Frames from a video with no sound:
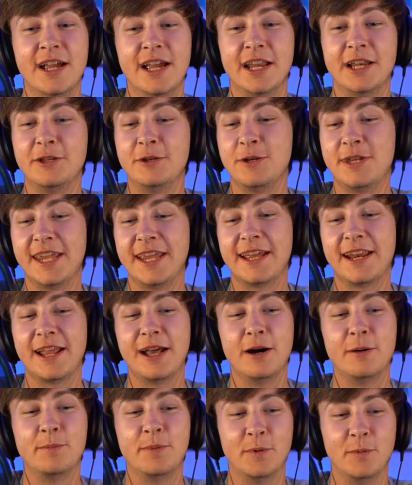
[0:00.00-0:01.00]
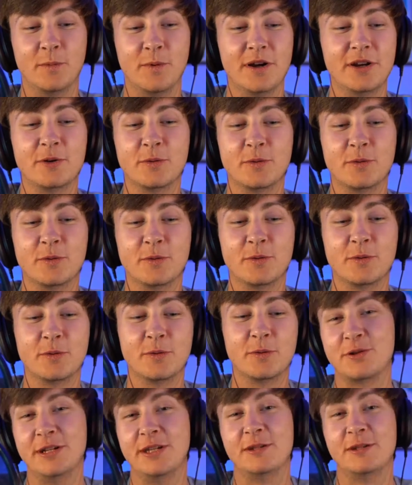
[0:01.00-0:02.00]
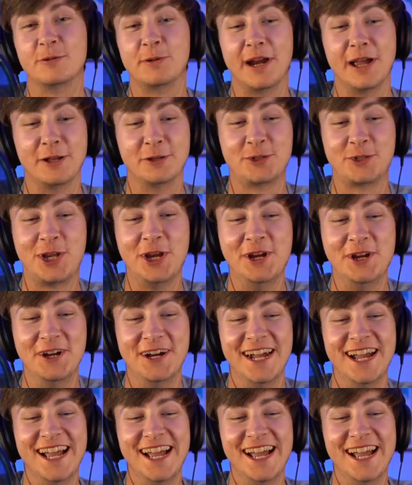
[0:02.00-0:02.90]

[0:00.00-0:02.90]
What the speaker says: And you can't help but wonder what's in the trees around you.